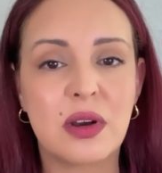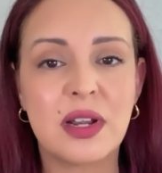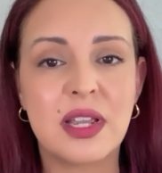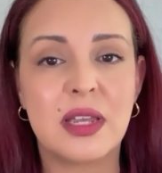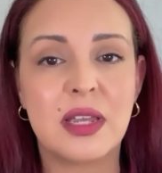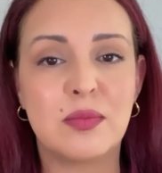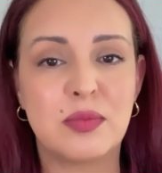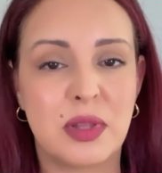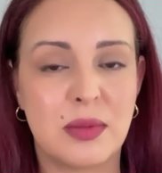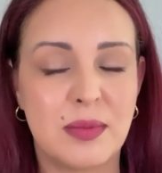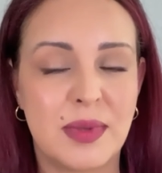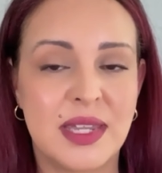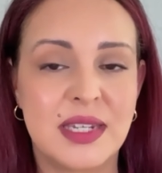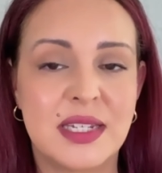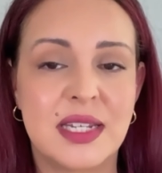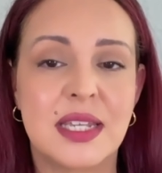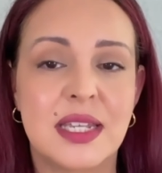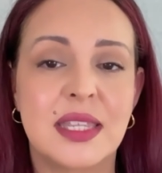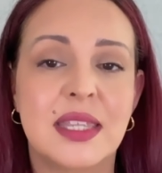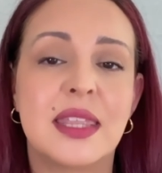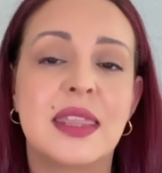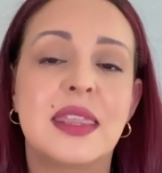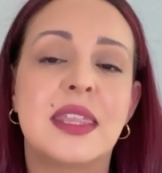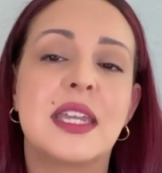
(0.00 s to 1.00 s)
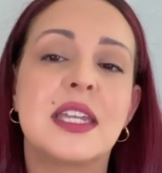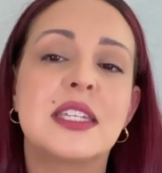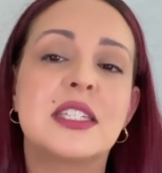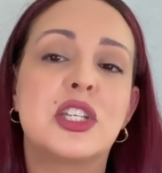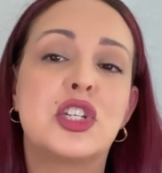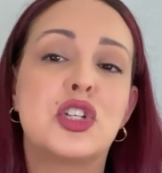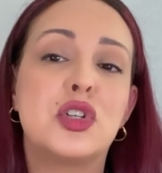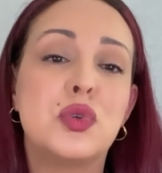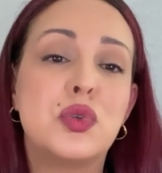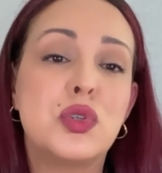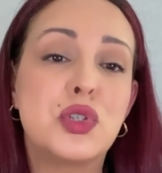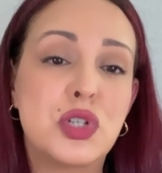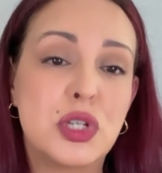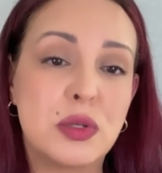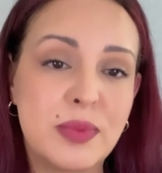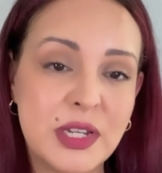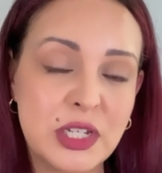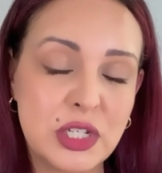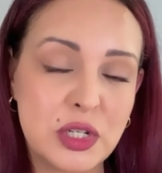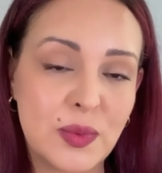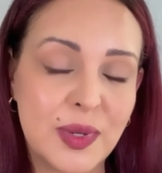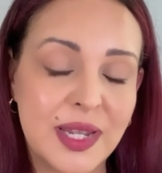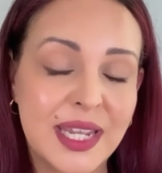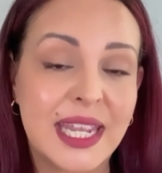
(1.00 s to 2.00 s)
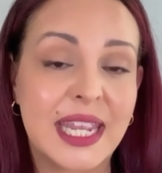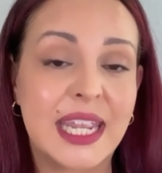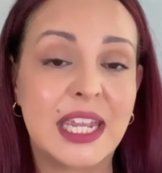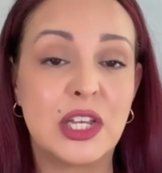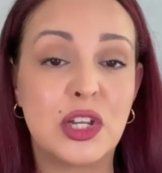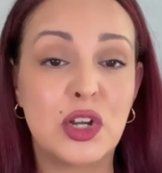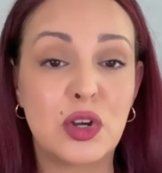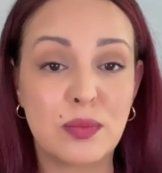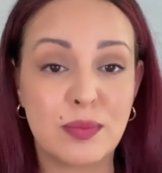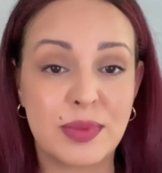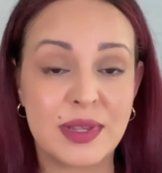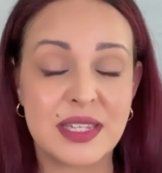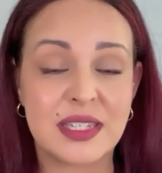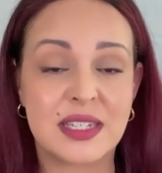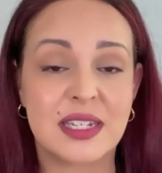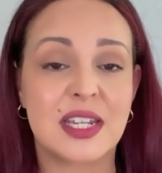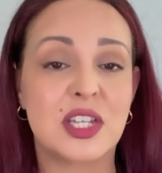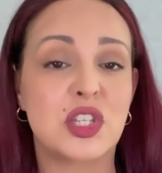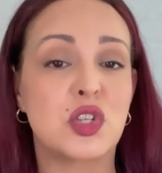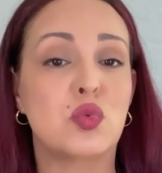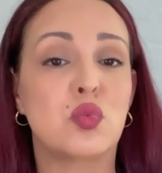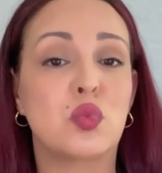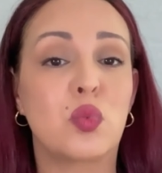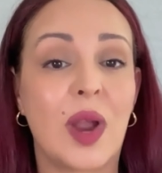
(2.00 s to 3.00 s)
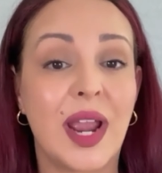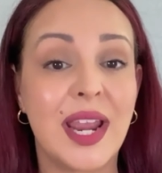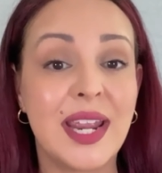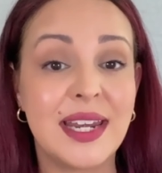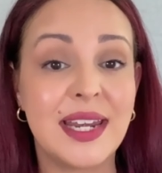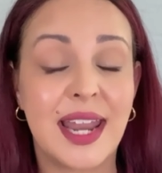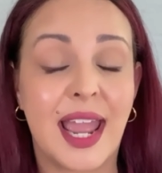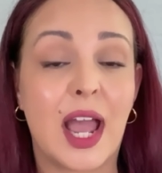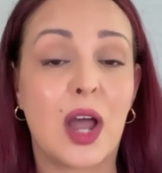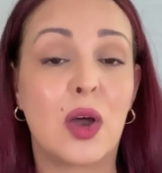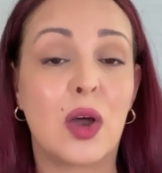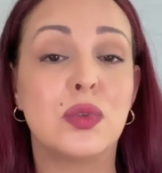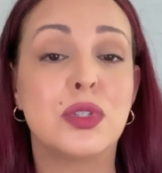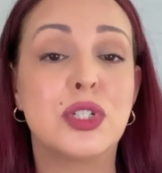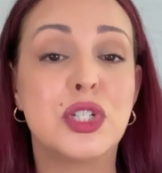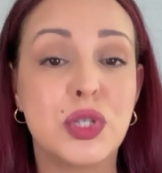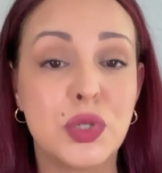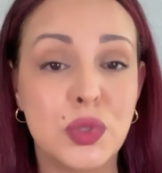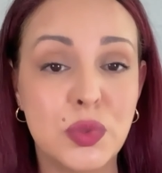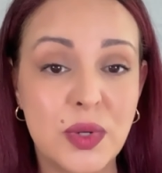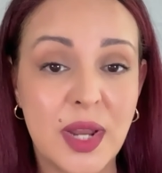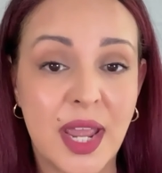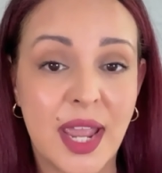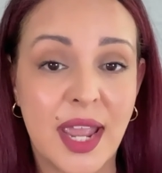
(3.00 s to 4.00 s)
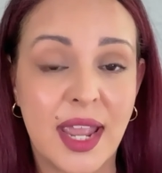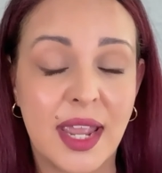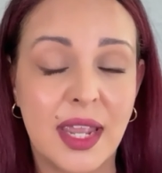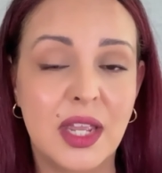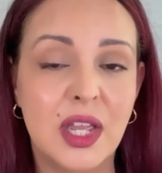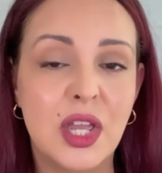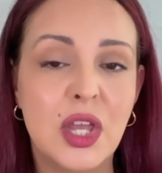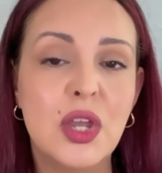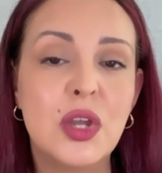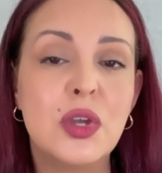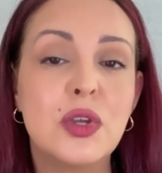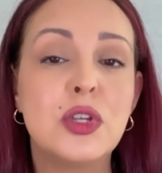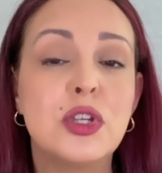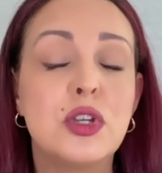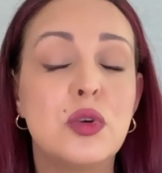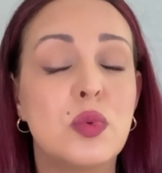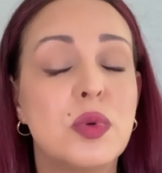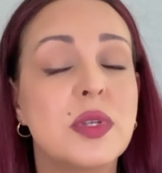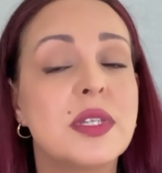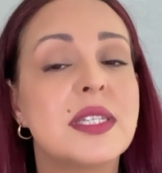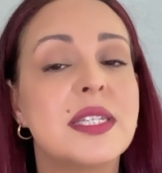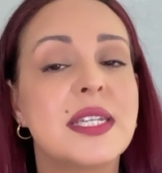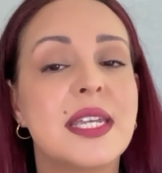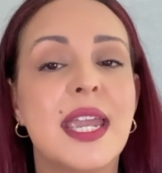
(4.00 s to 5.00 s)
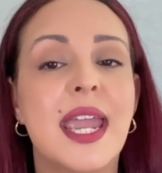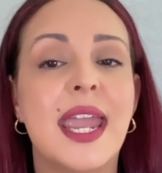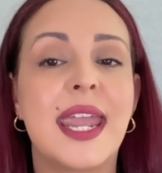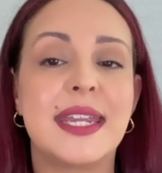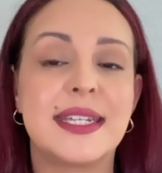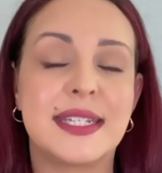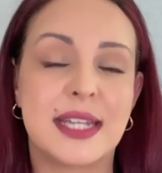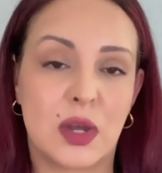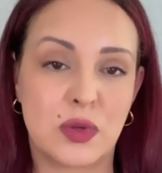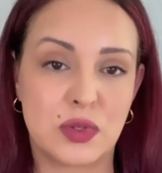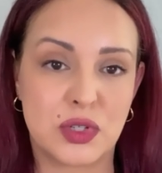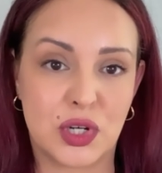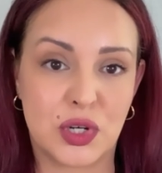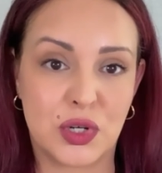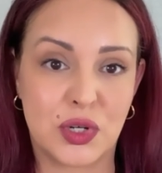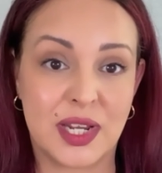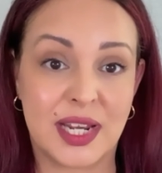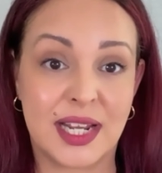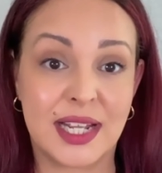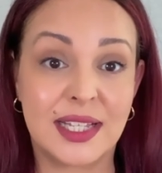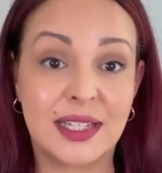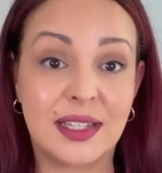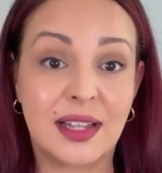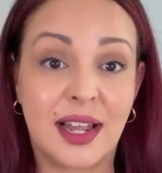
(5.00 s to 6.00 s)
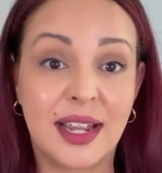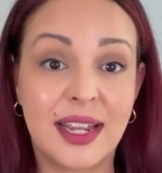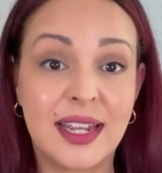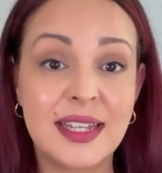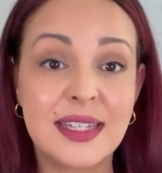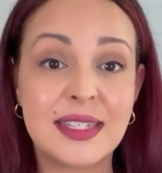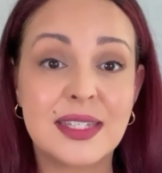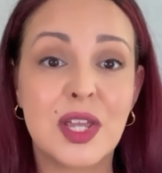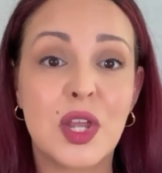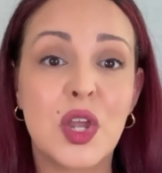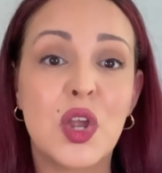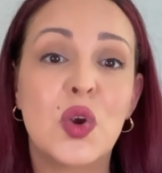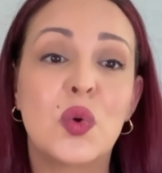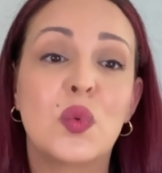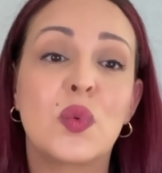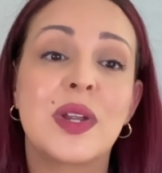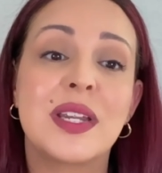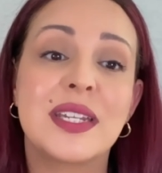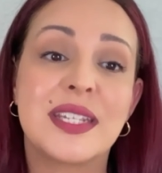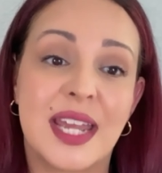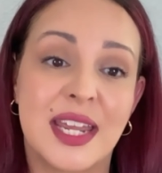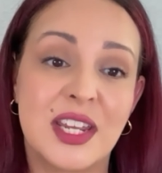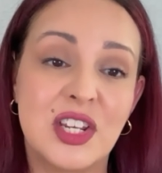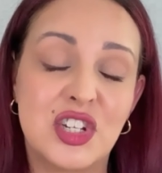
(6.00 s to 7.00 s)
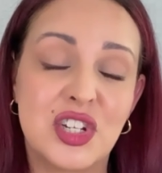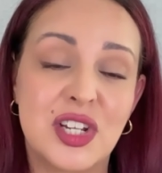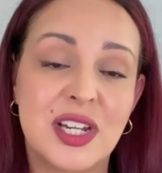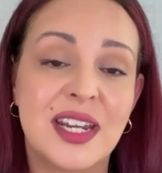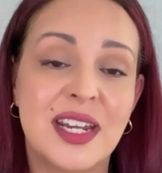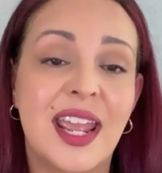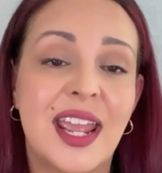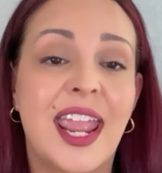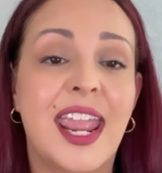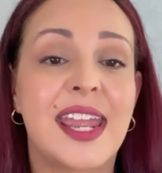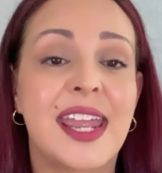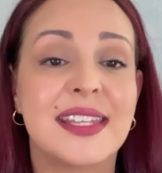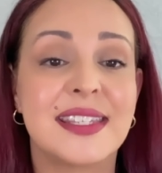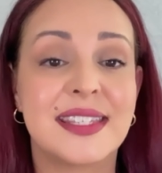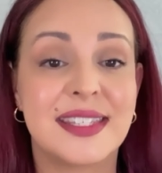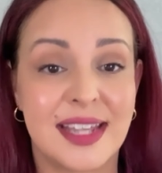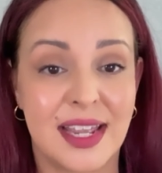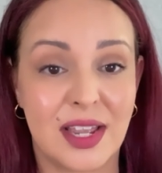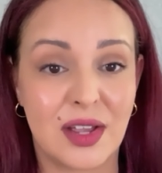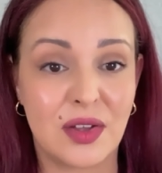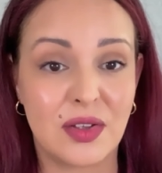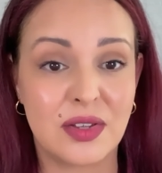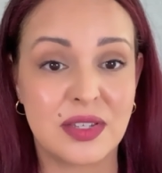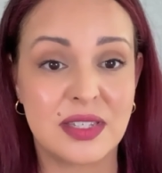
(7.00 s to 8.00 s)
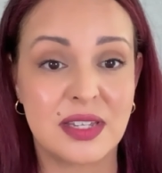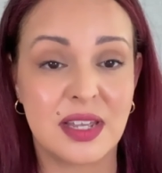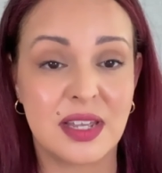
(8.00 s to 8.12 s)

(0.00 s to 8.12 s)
implementing the things that you should be doing in your business right now today, you will see a downturn in clients, retention, and sales.